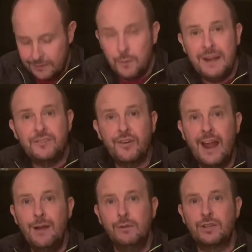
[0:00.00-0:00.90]
the wee
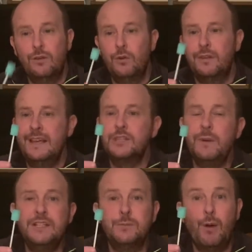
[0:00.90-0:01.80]
tray was a load of these
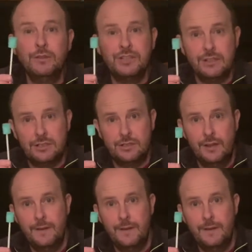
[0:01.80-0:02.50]
wee sponges.